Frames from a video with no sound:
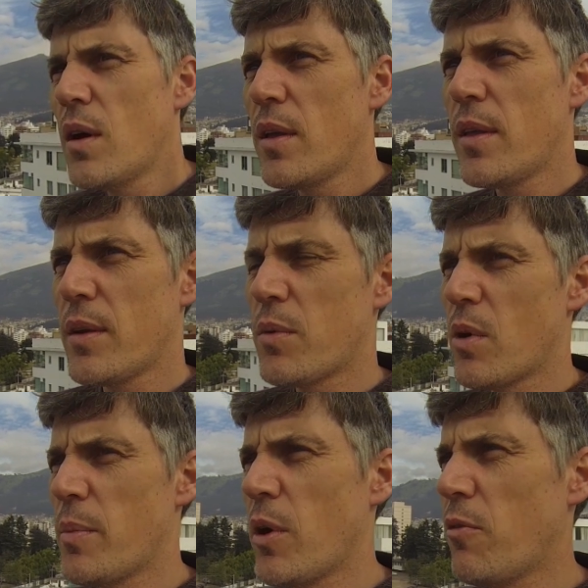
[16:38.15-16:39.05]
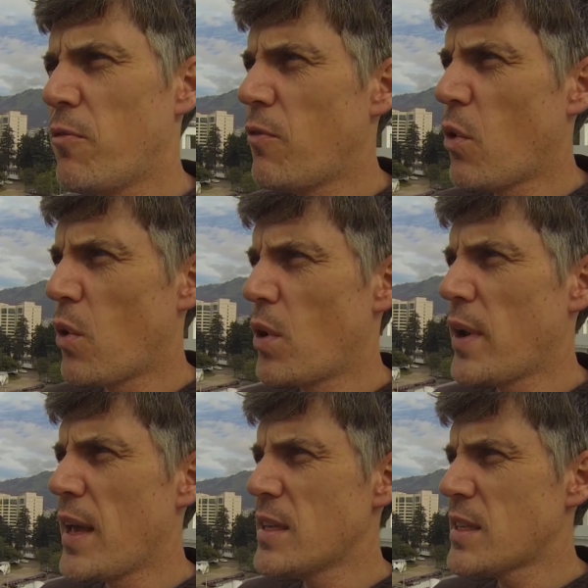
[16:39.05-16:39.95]
I think we were about 4
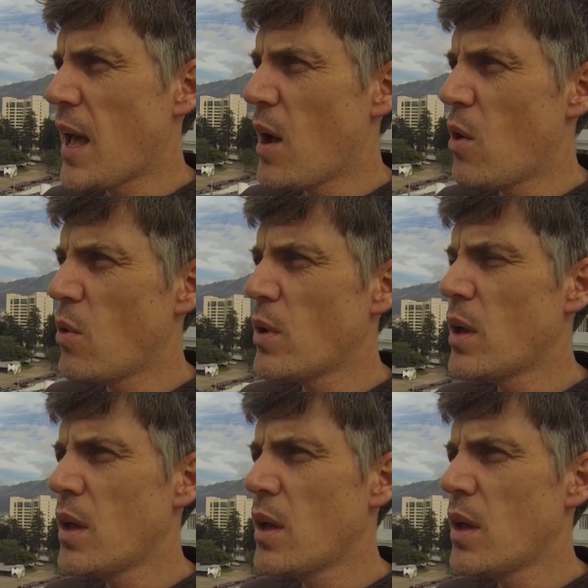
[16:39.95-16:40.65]
days out